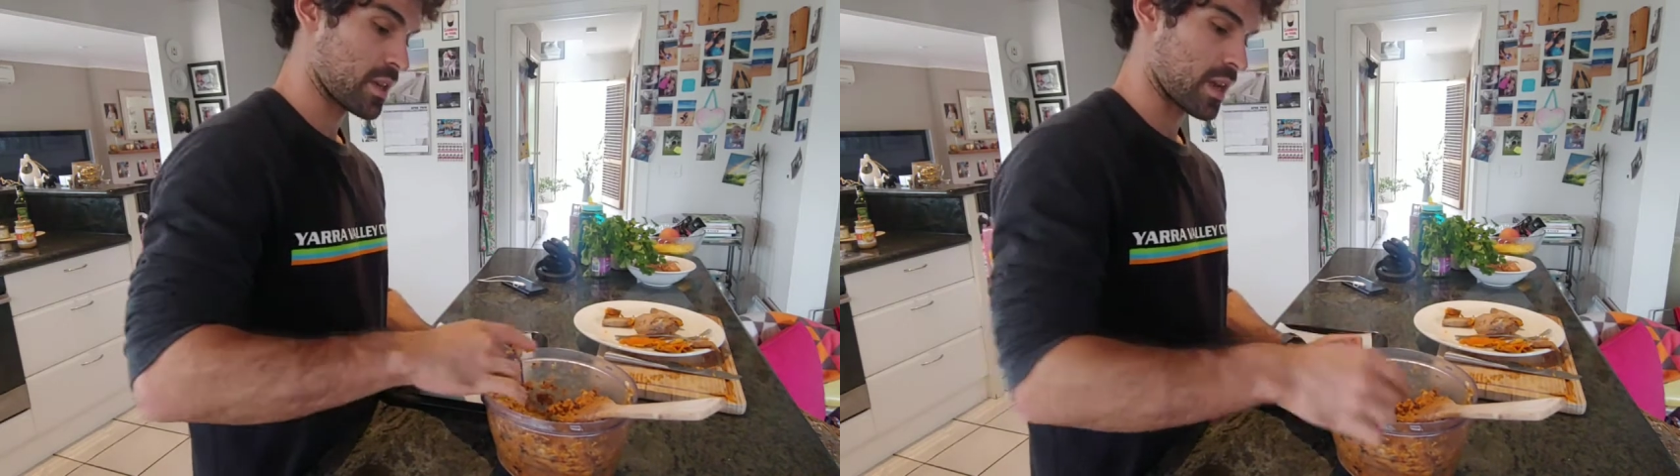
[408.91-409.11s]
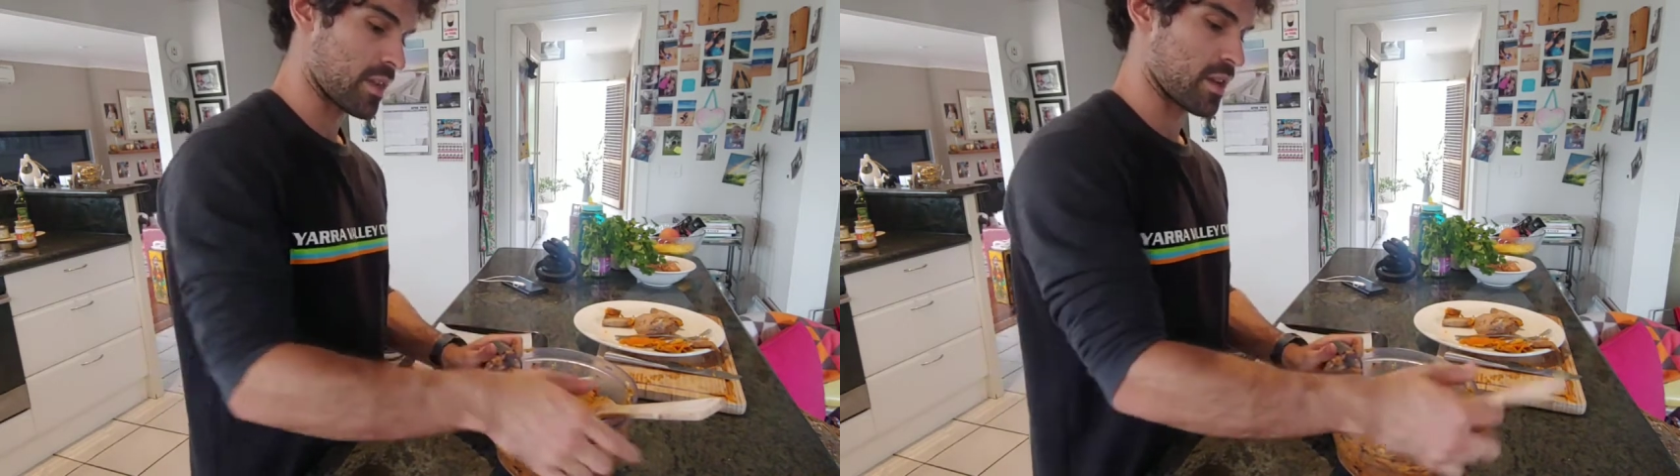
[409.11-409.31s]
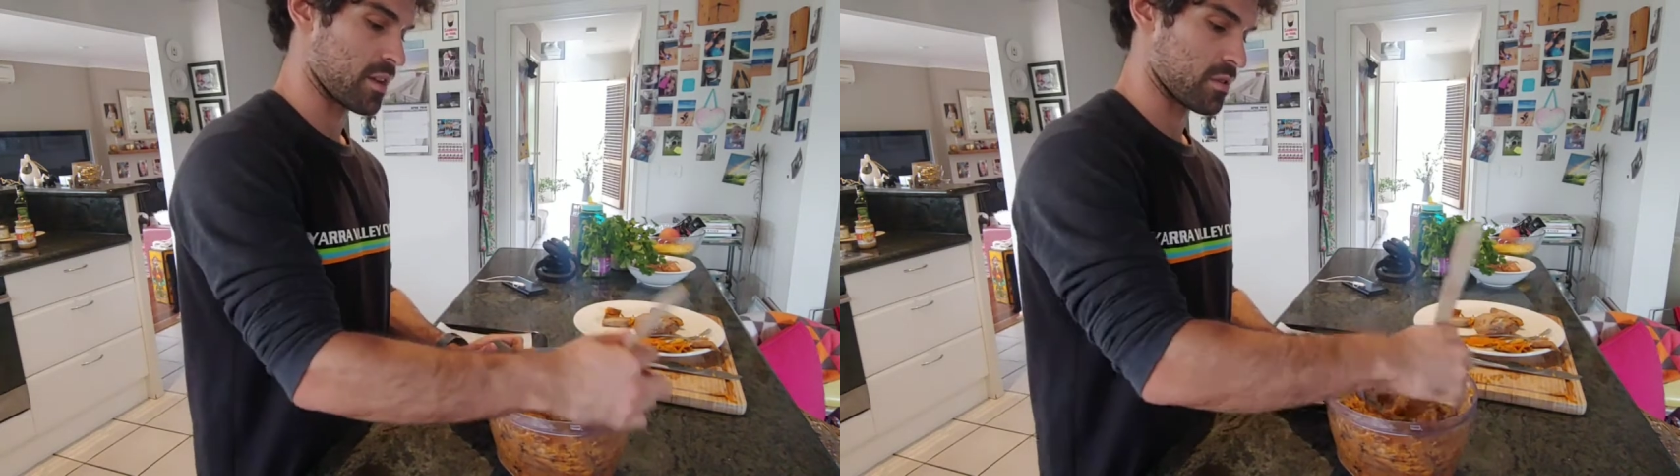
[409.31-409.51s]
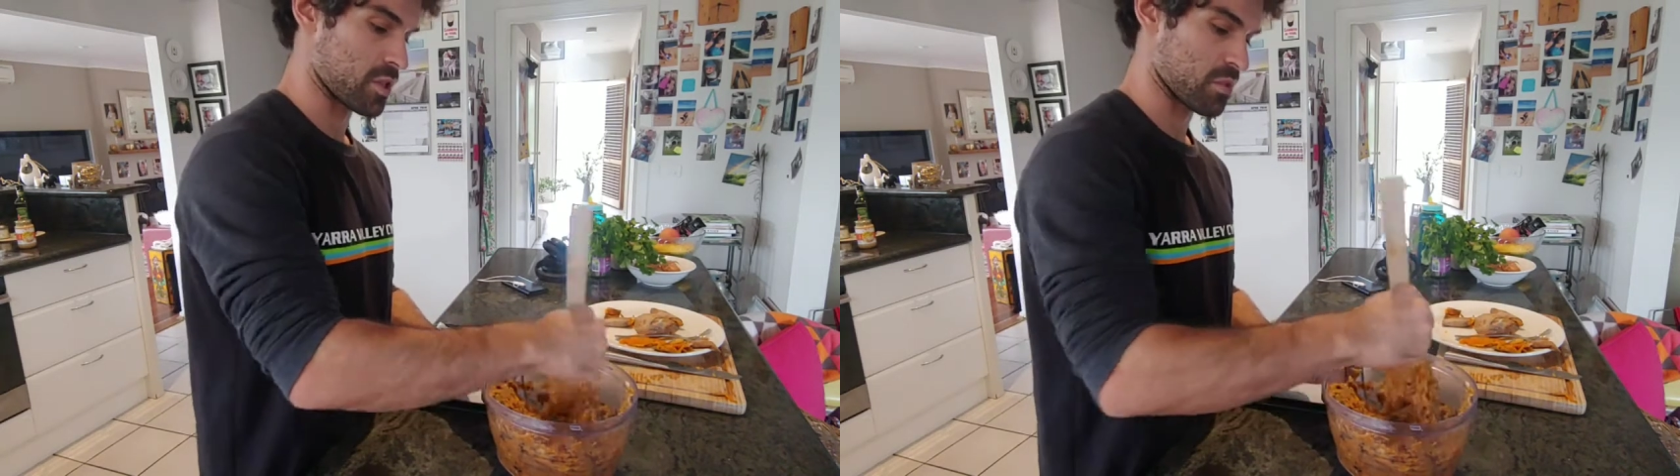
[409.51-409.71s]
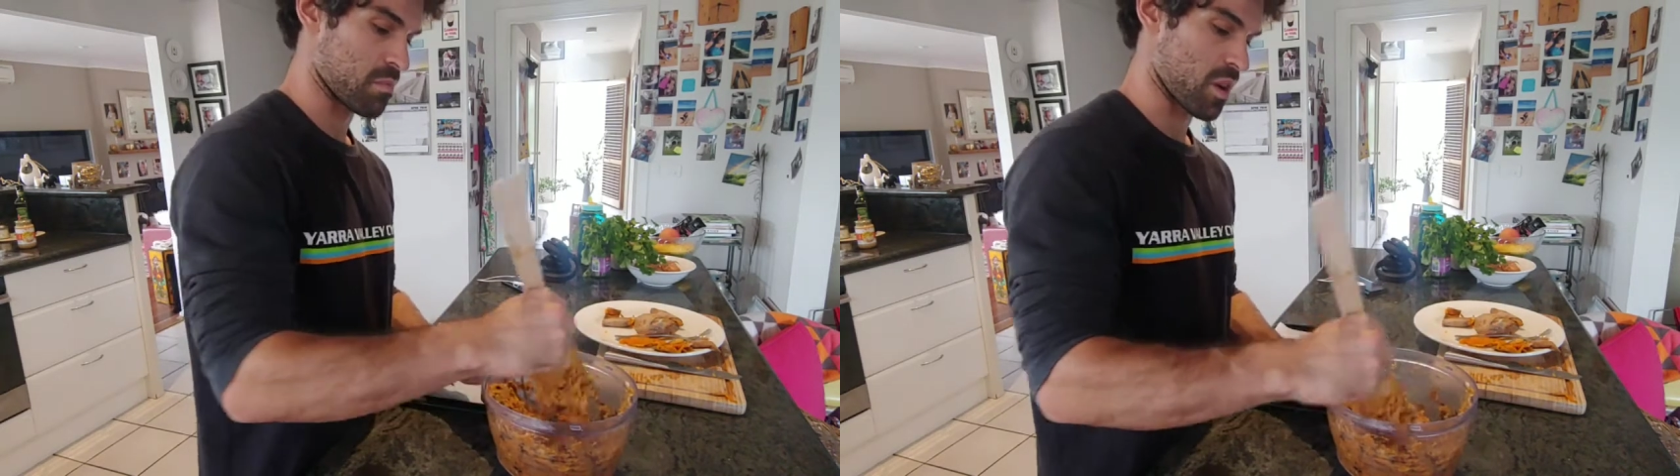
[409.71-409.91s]
and then
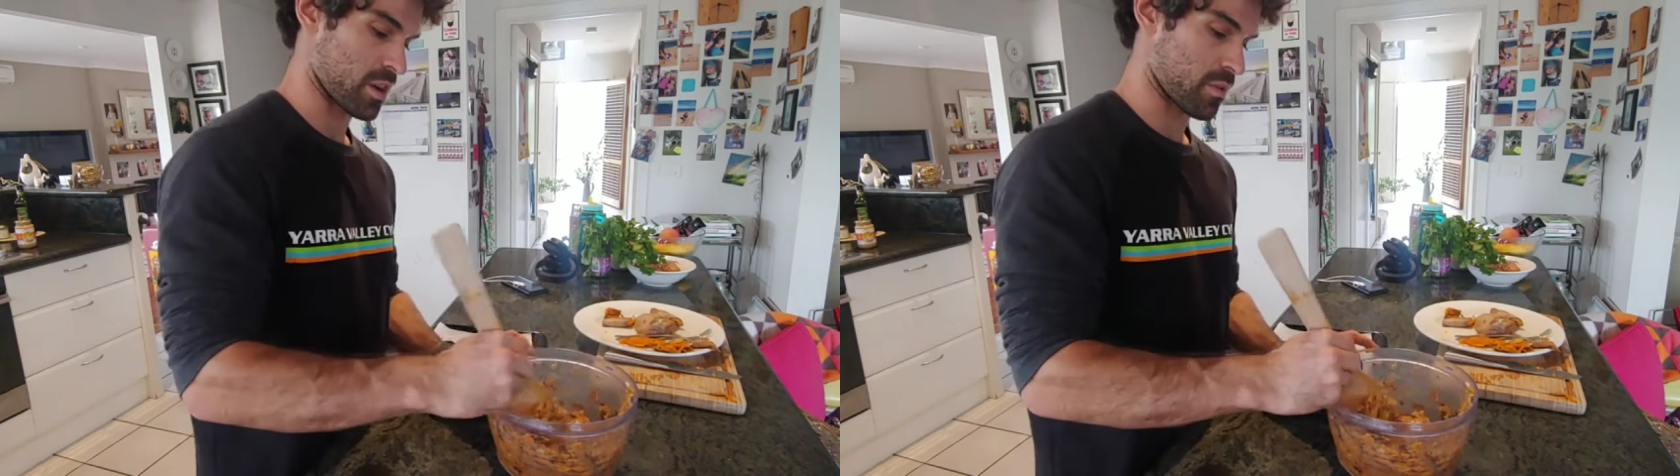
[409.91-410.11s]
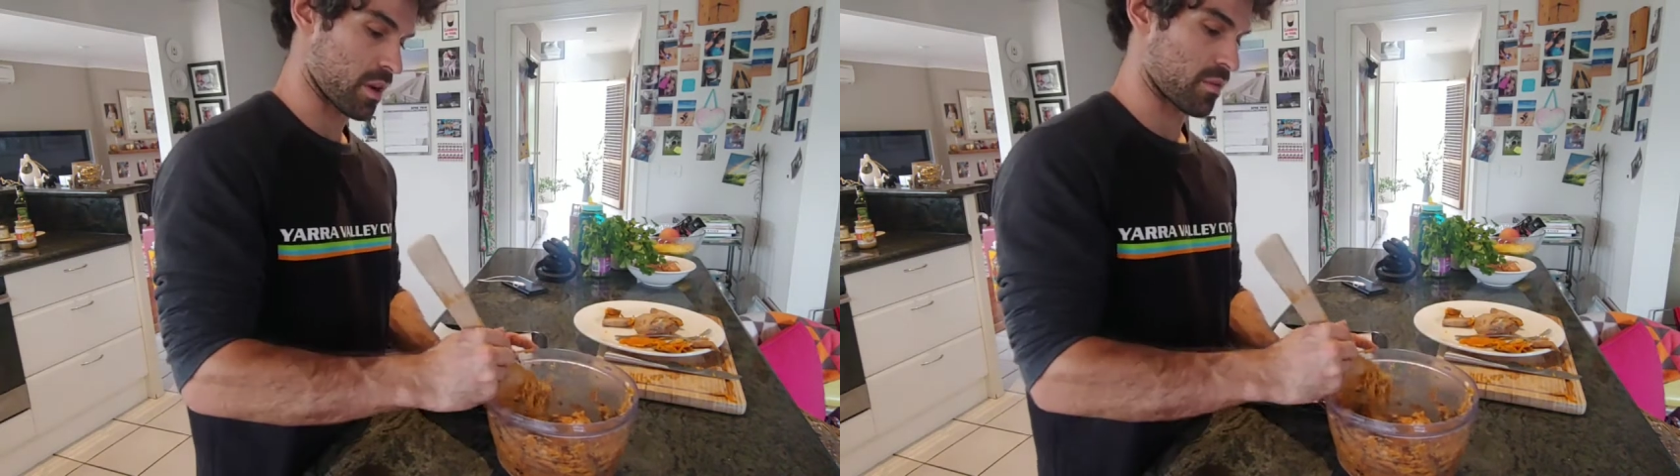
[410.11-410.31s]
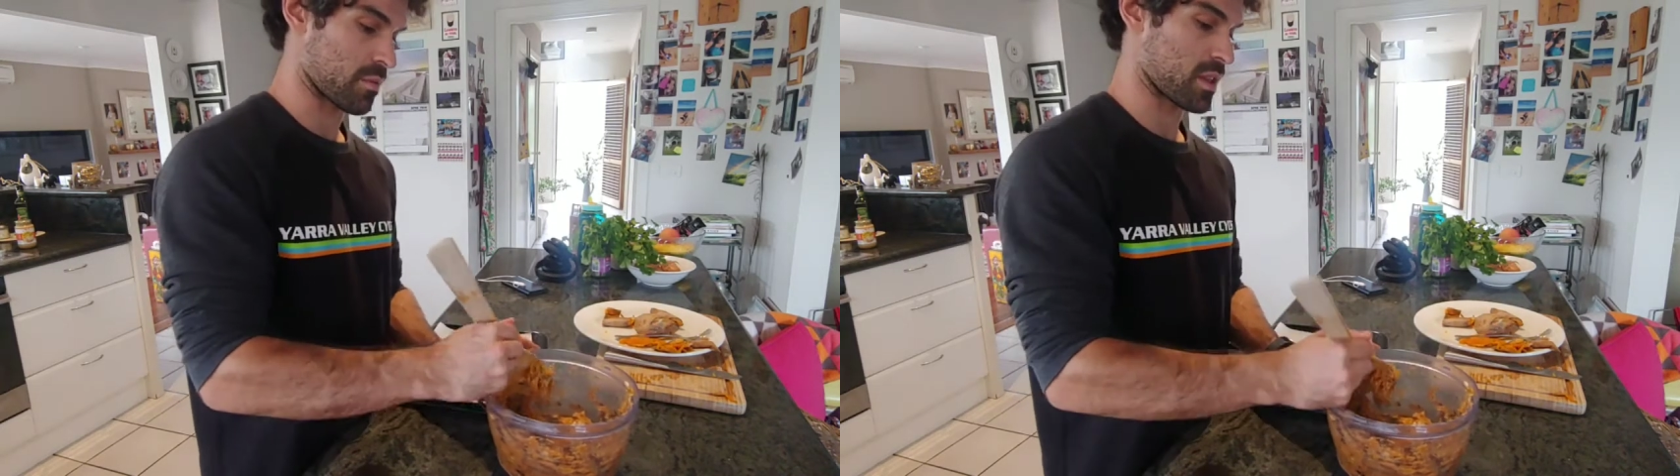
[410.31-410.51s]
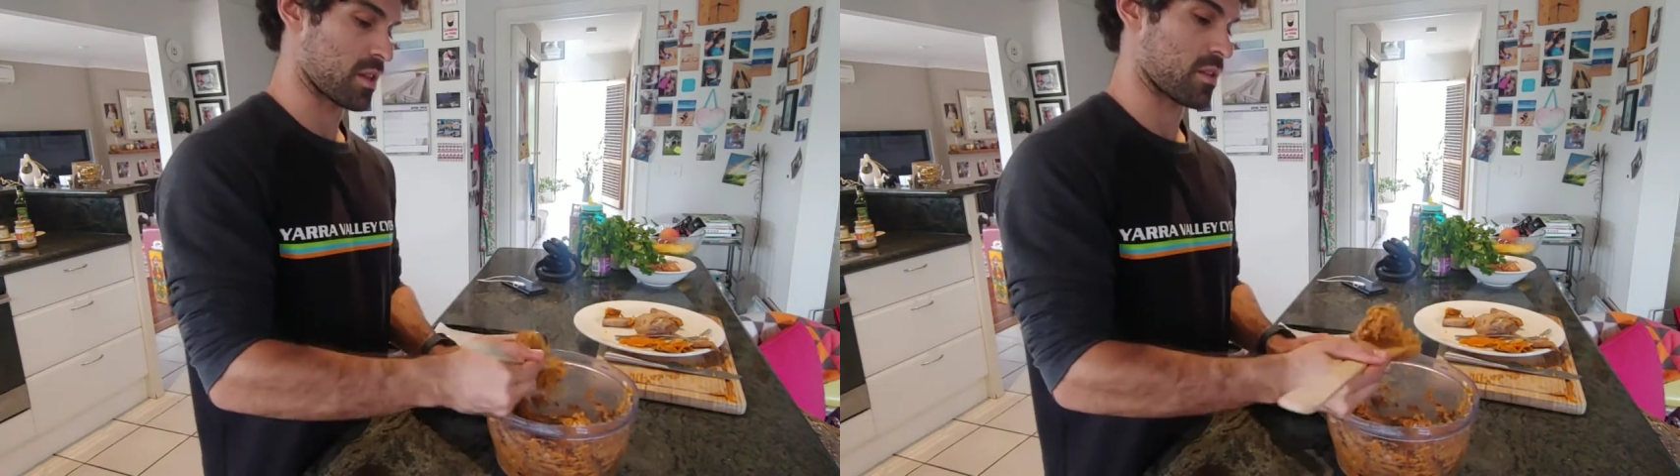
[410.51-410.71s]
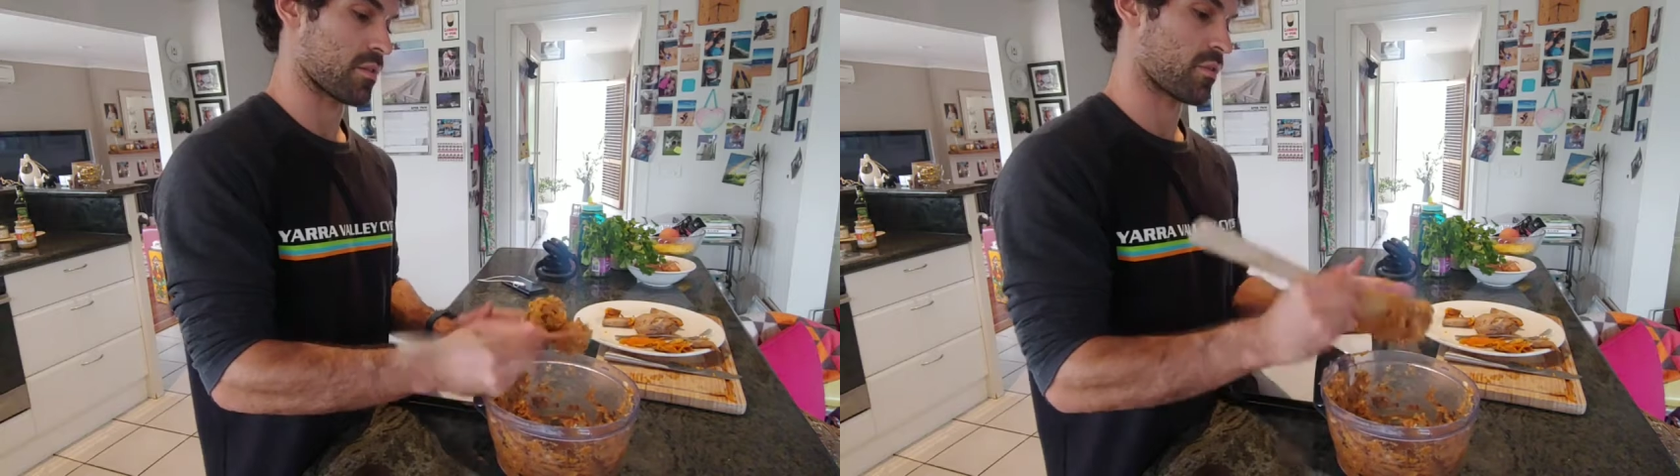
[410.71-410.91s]
just microwave them and then